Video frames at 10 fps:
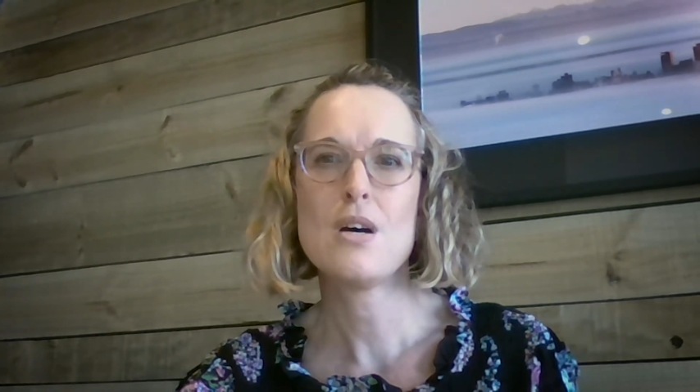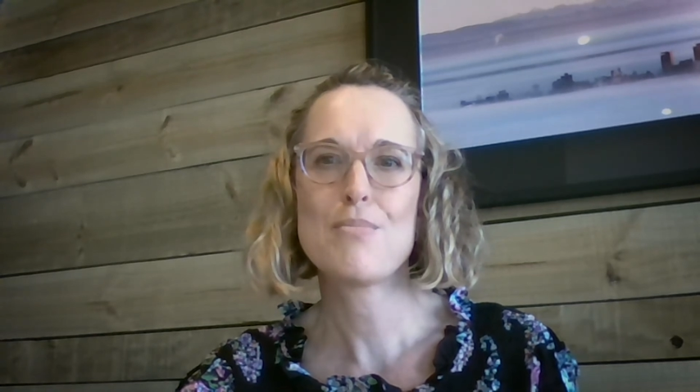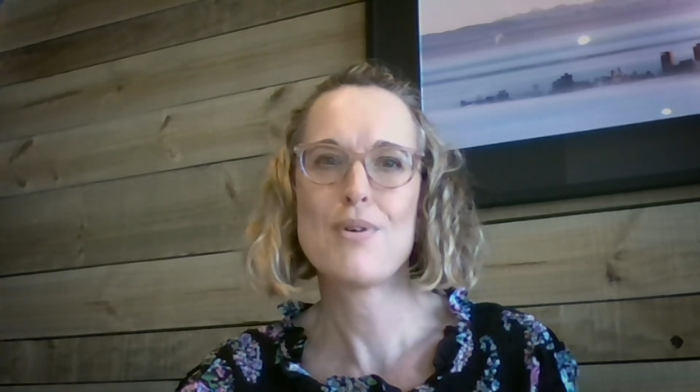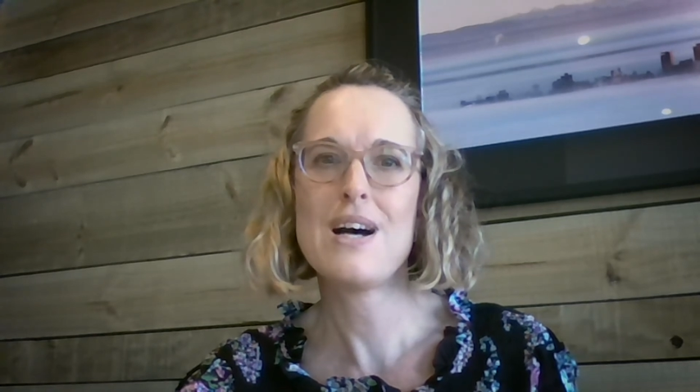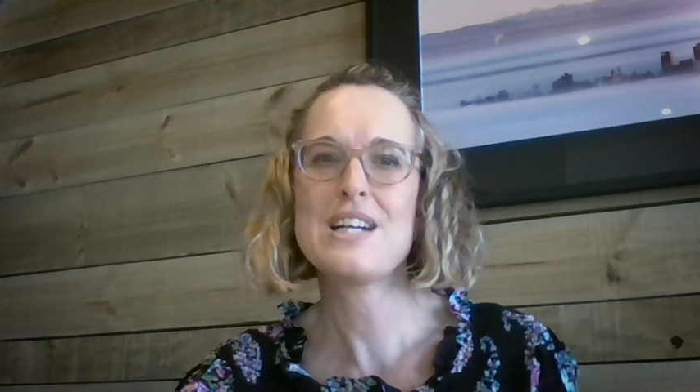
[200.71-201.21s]

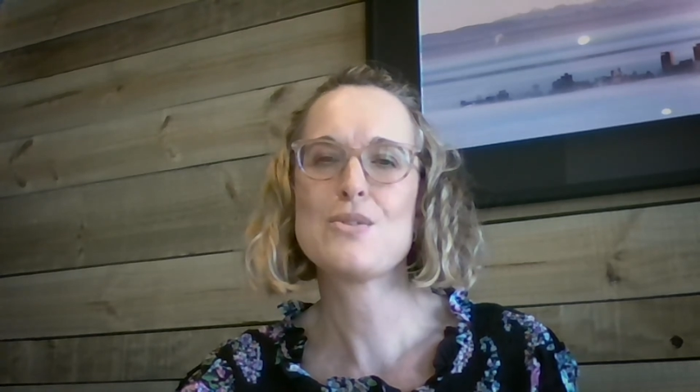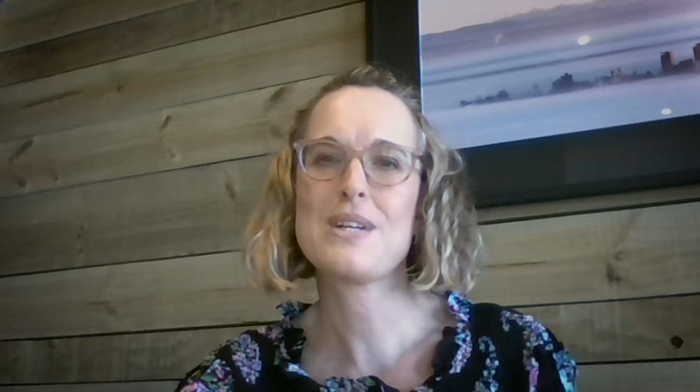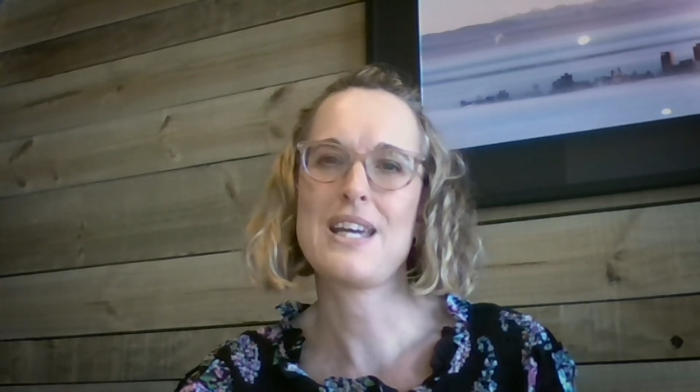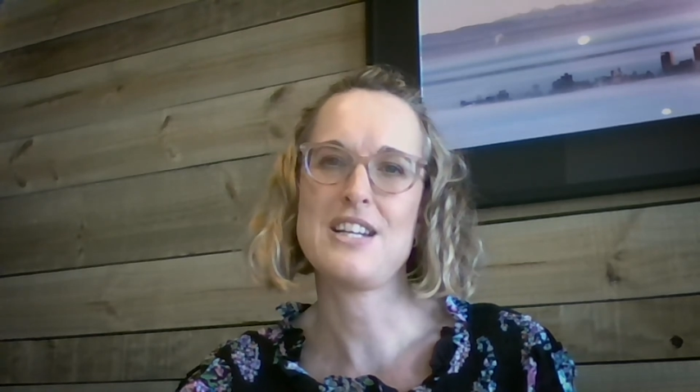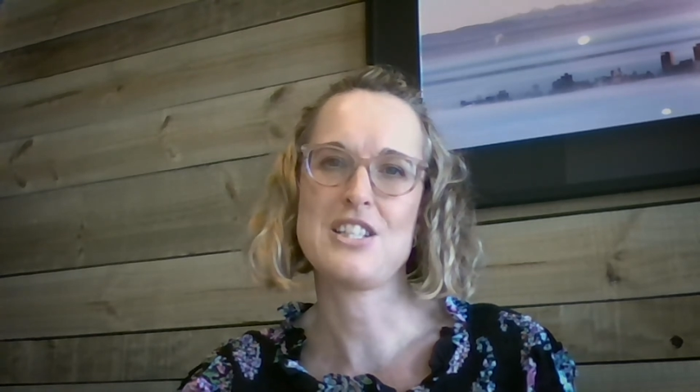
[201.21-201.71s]
prior to
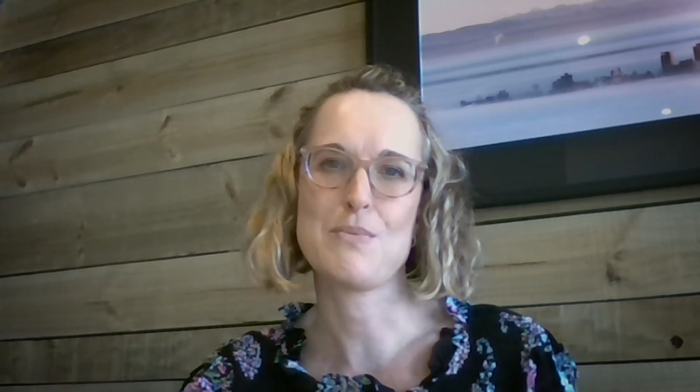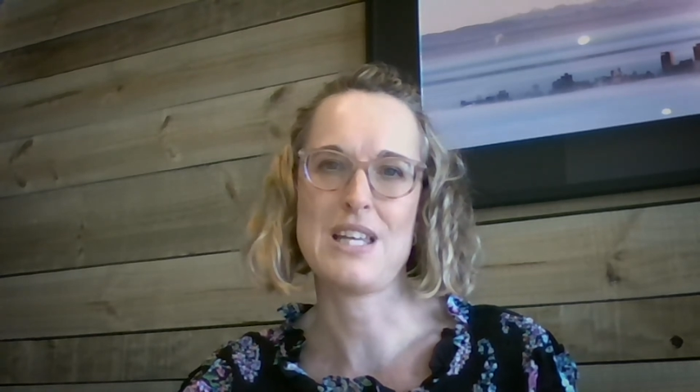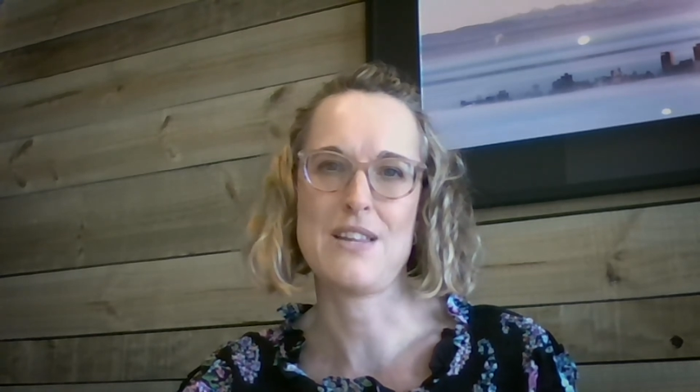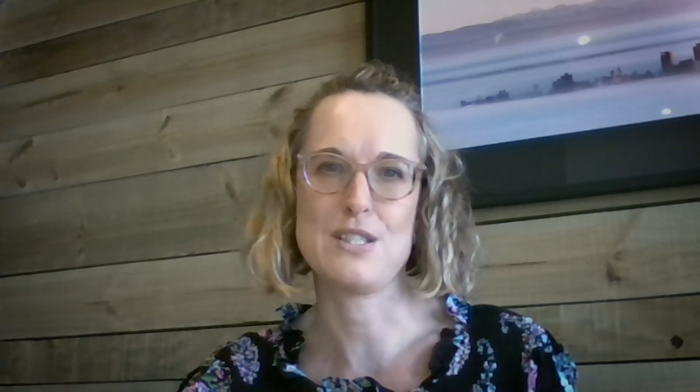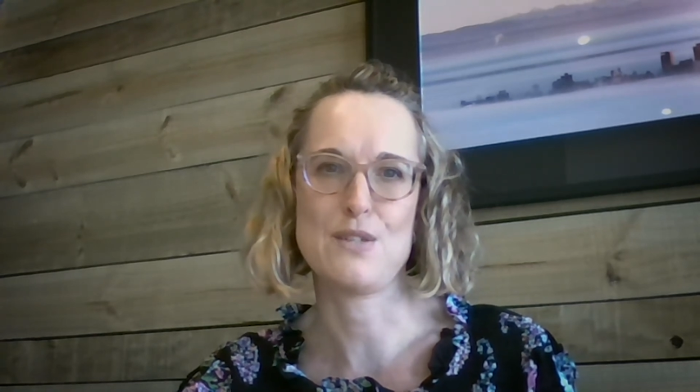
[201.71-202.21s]
engaging with
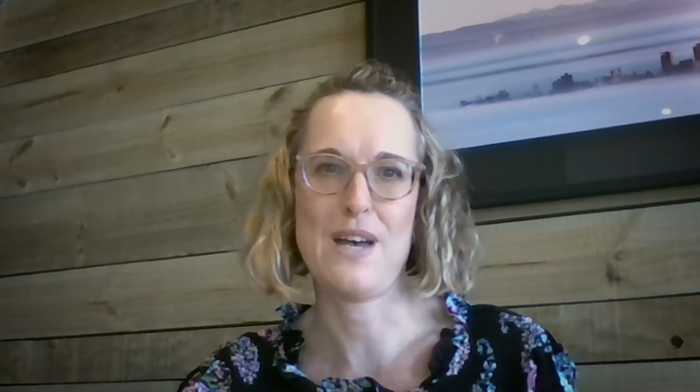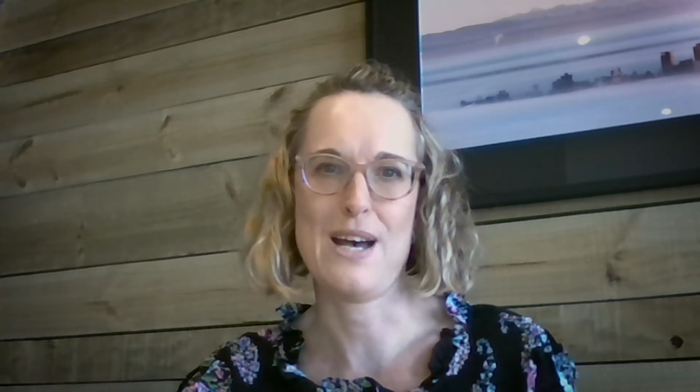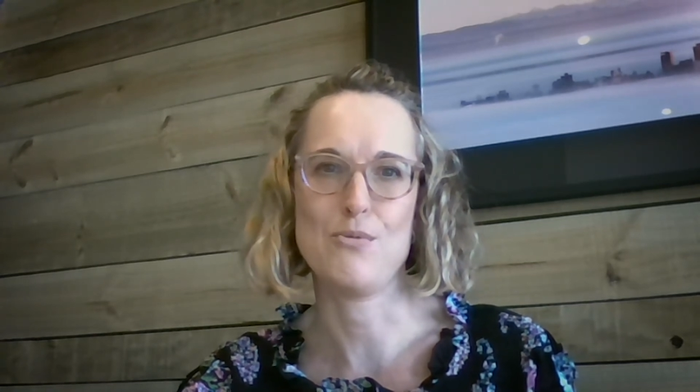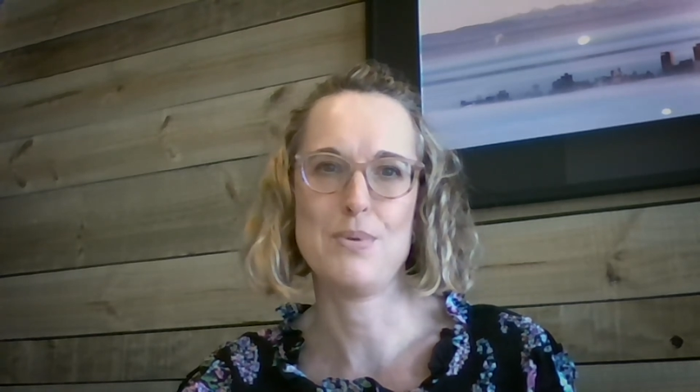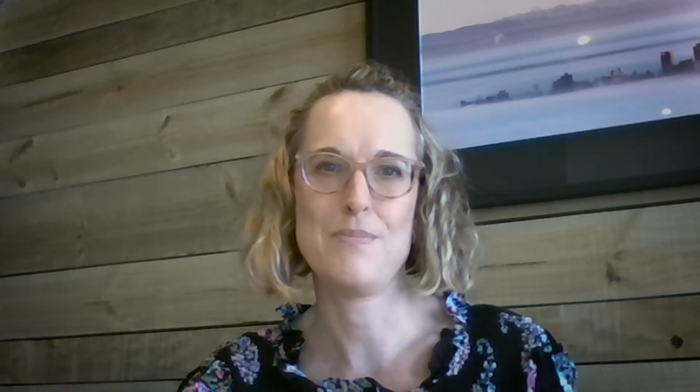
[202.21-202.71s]
others for help.